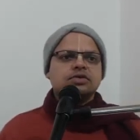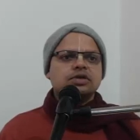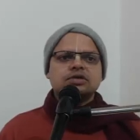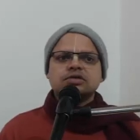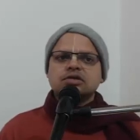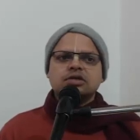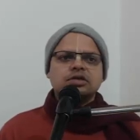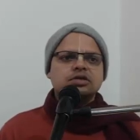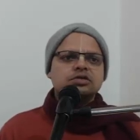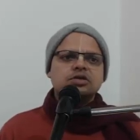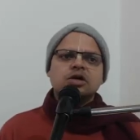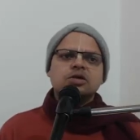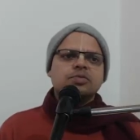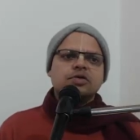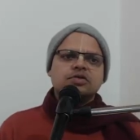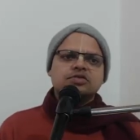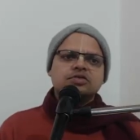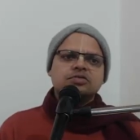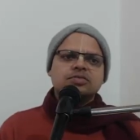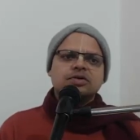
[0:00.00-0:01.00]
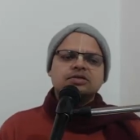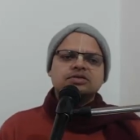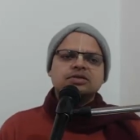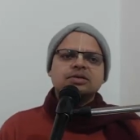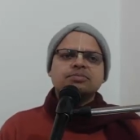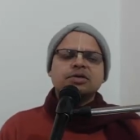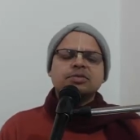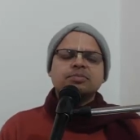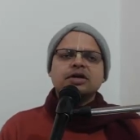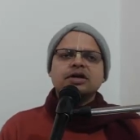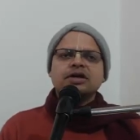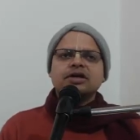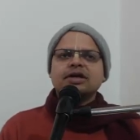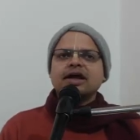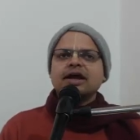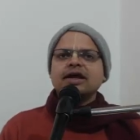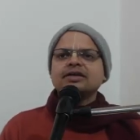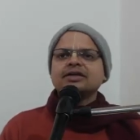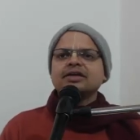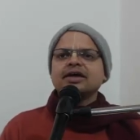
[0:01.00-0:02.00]
Just, it's not possible. Some people
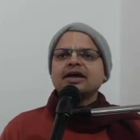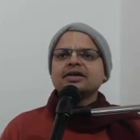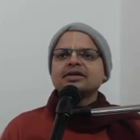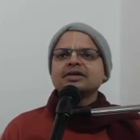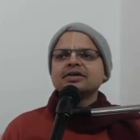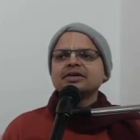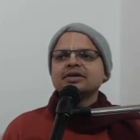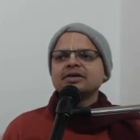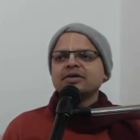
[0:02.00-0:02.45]
tried that.